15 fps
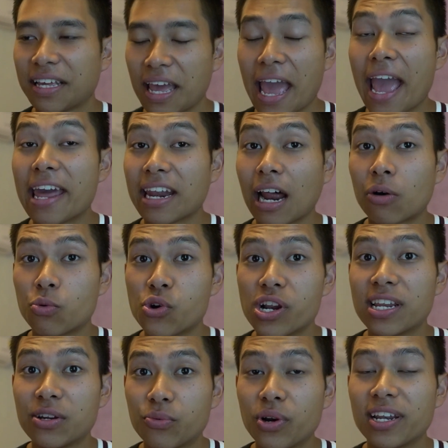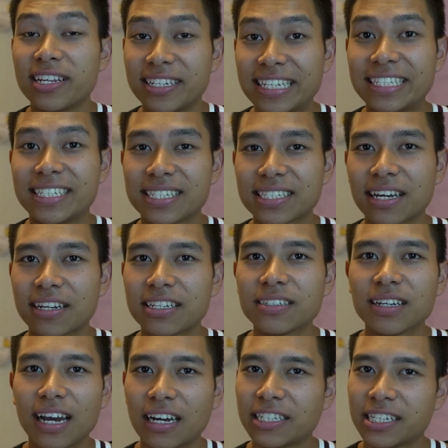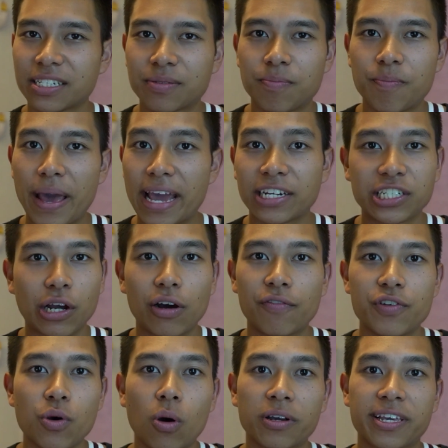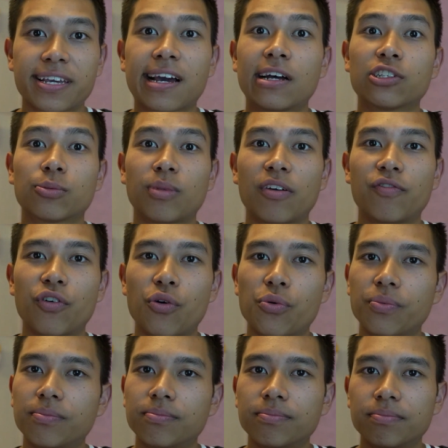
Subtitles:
and I really, really need to study, I just bash out a few Anki cards on my phone.